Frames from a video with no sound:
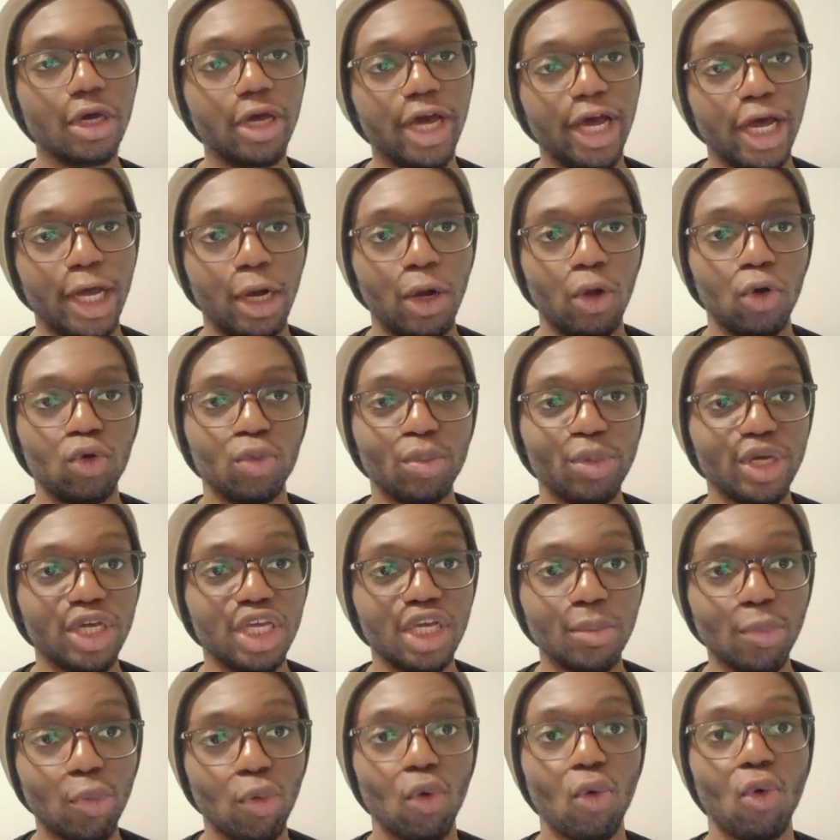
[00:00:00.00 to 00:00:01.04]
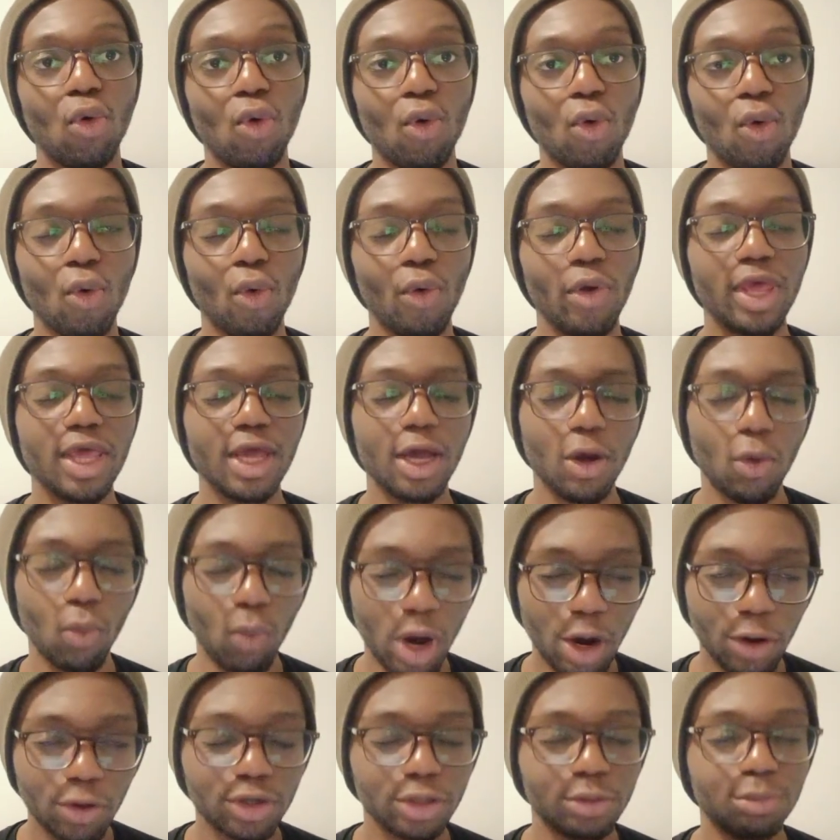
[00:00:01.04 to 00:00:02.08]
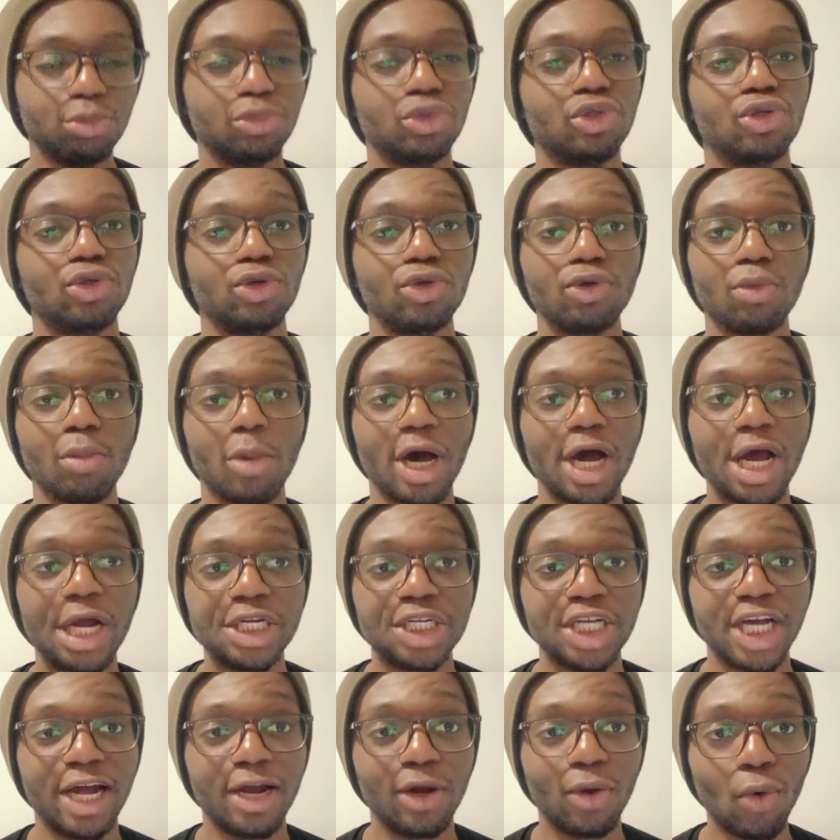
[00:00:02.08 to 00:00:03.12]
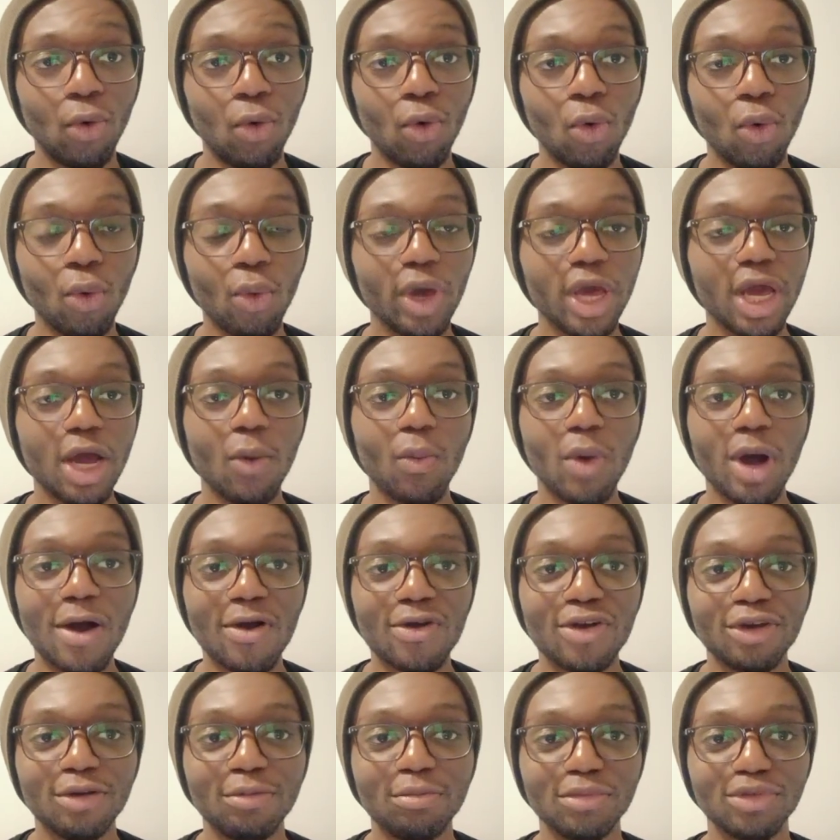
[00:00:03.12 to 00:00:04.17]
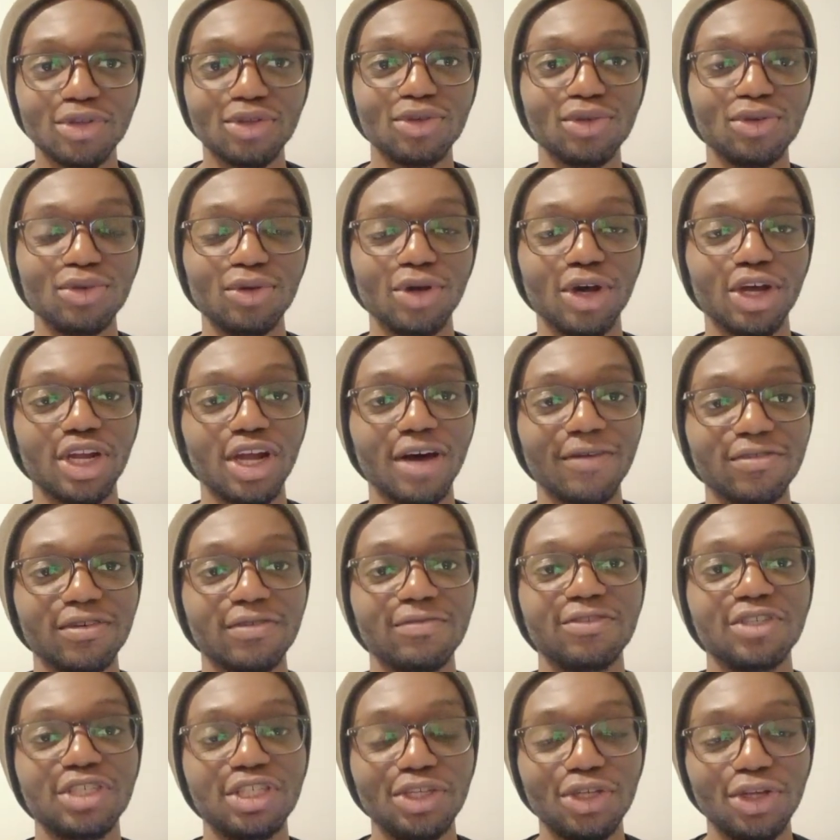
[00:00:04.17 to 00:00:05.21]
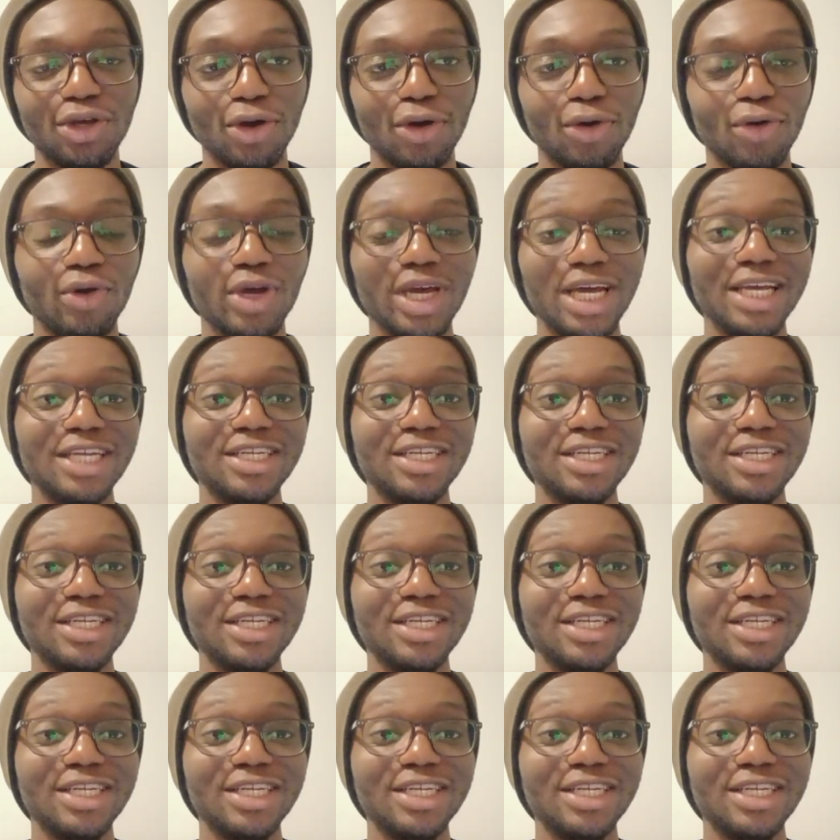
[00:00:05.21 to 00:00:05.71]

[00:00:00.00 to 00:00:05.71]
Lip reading: Hello people, welcome to my channel, welcome to another video.